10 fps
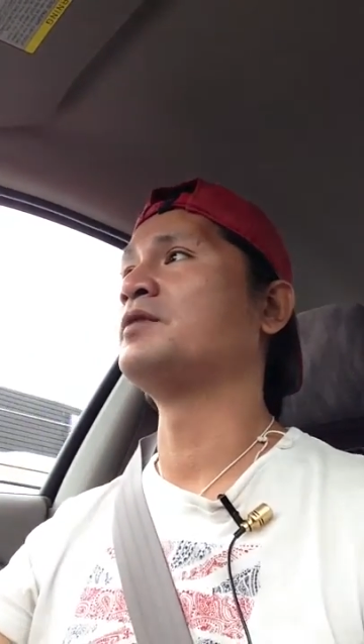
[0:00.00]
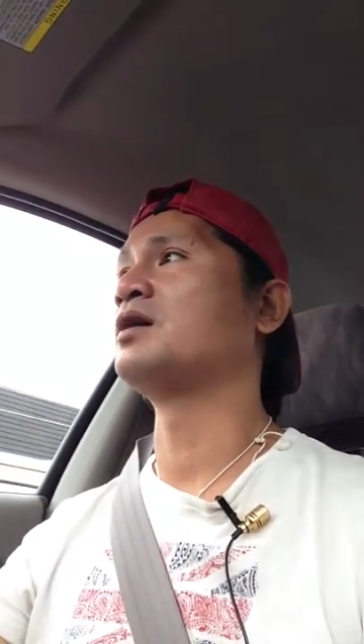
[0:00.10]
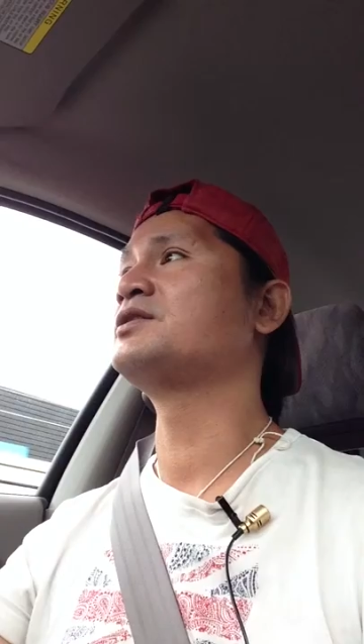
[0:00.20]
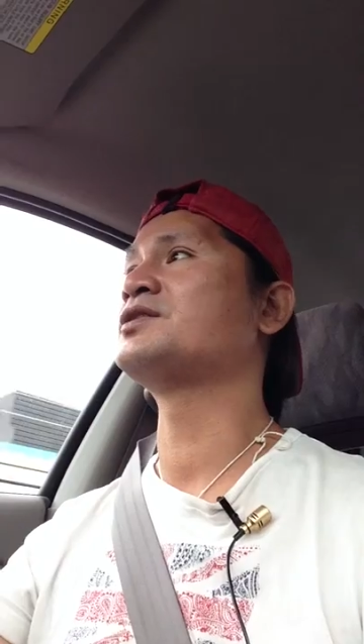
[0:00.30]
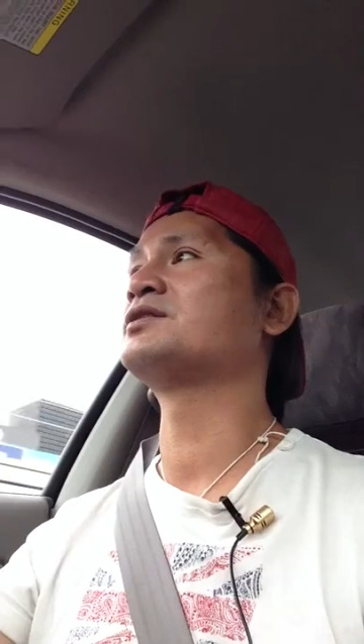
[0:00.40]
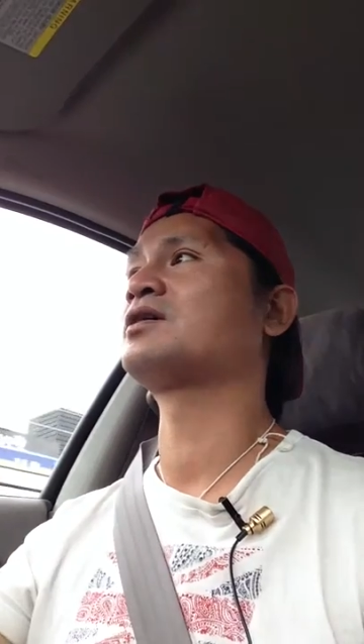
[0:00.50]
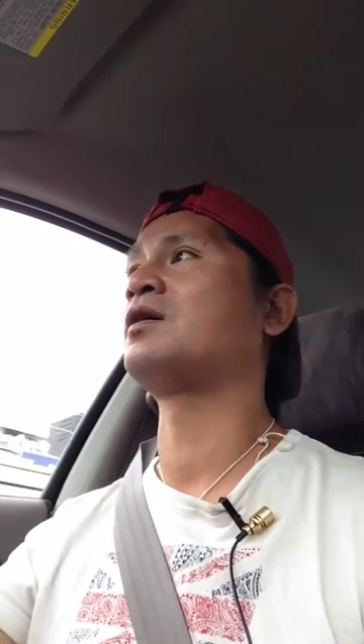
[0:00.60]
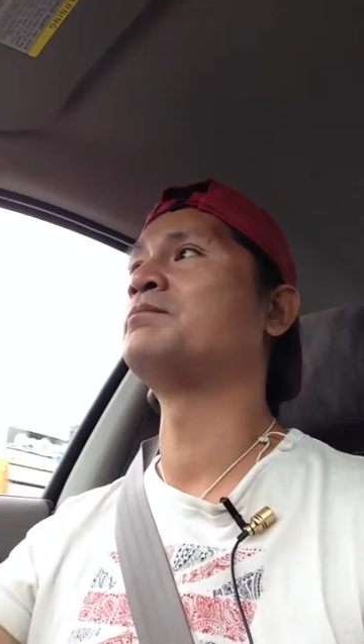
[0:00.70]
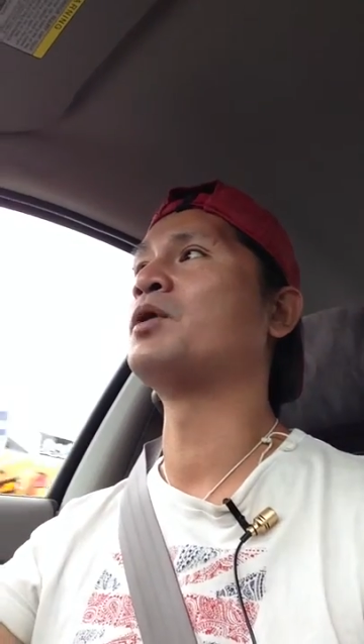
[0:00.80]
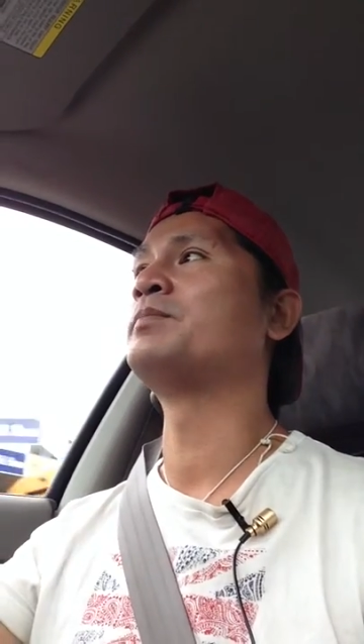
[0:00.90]
Oh, this is
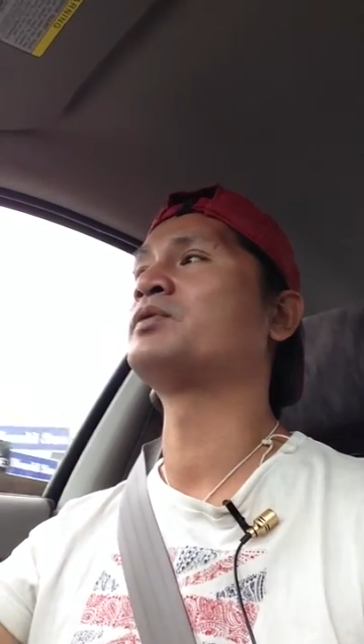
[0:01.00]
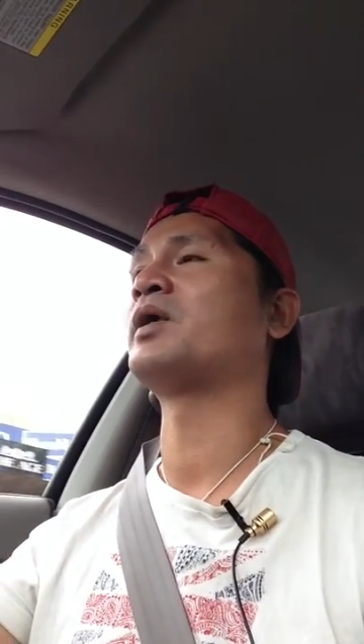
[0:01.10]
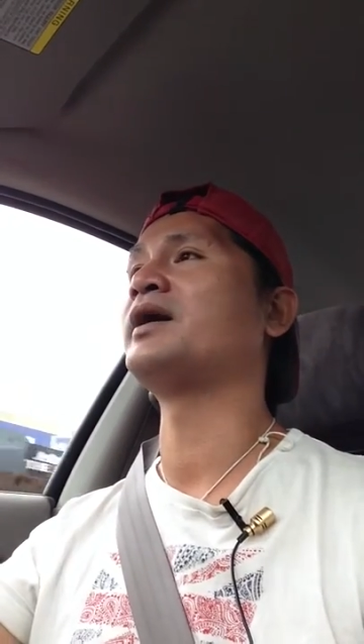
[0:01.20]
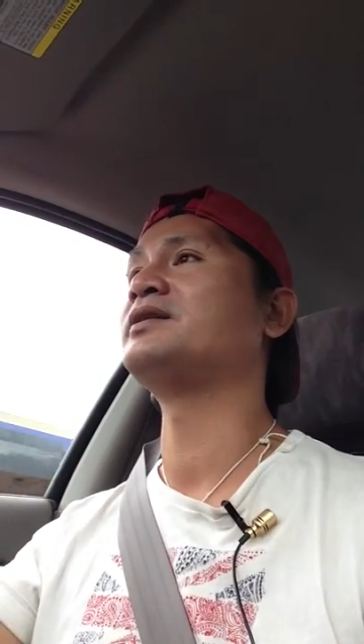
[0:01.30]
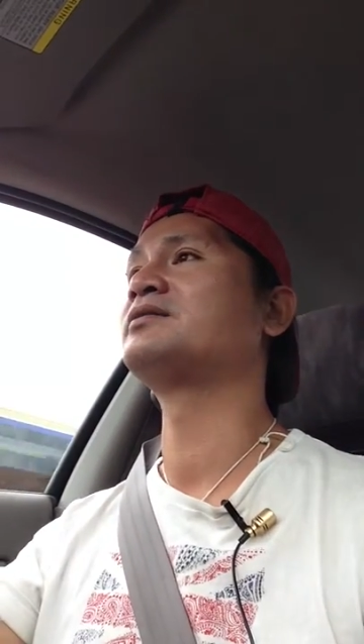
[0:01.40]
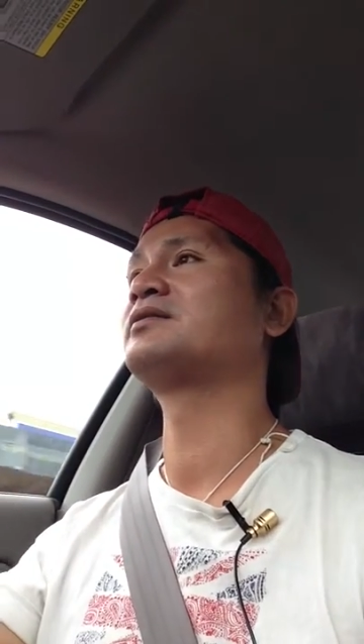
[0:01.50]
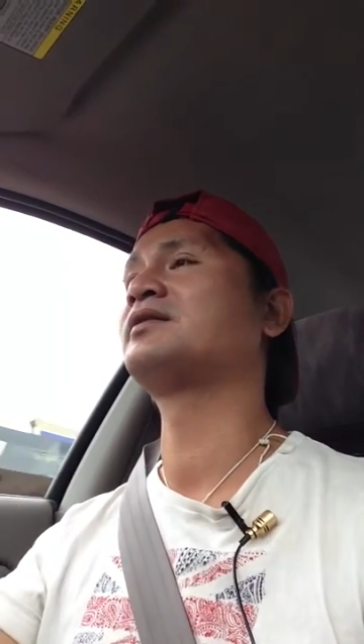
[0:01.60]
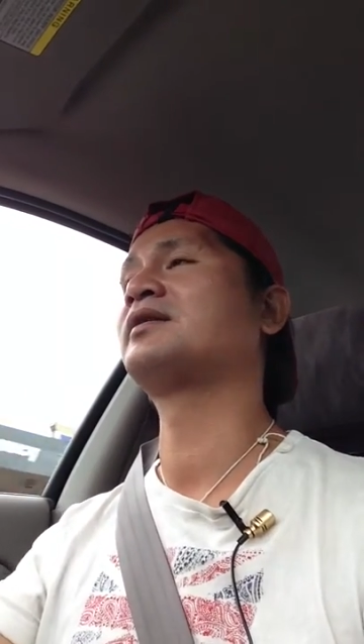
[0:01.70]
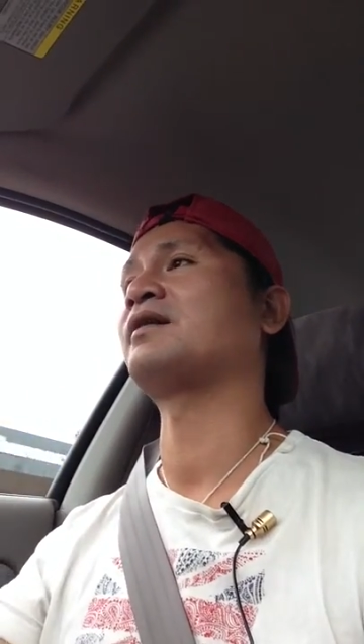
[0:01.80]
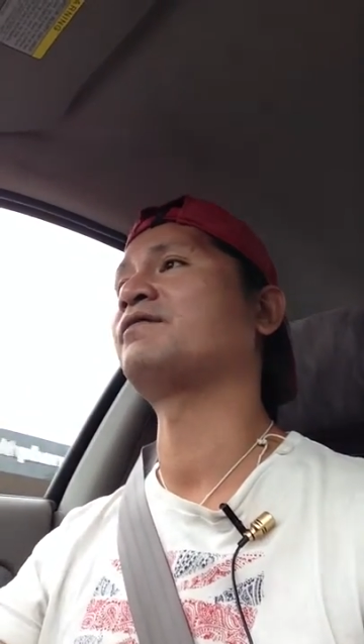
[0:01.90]
Combo Parade
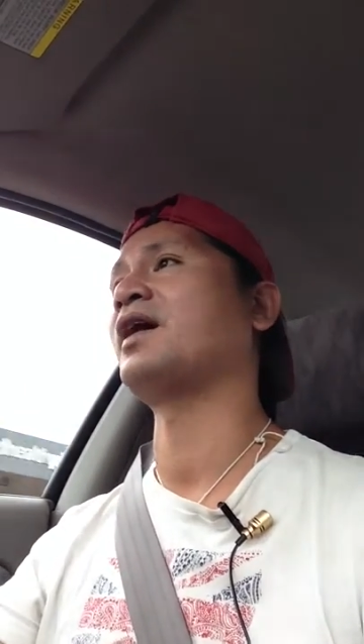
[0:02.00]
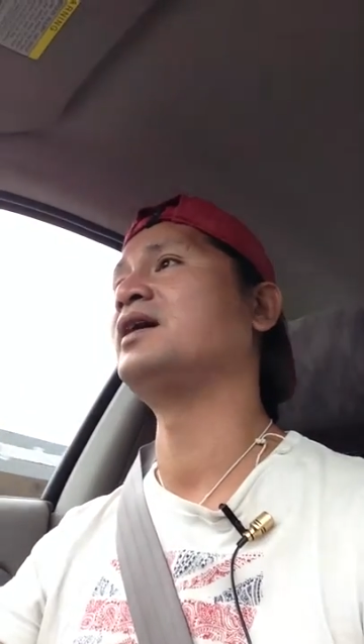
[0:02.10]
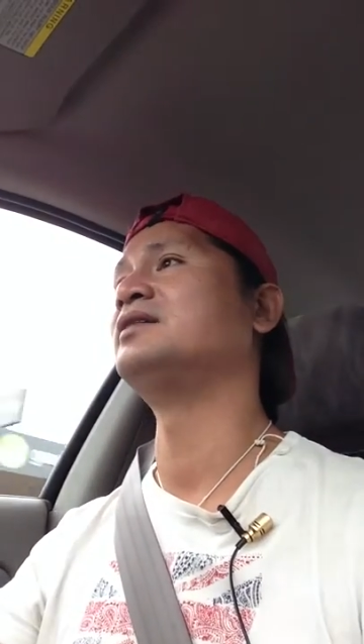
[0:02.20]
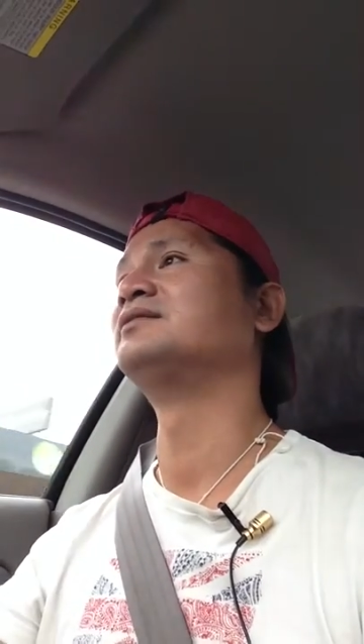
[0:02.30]
Cafe,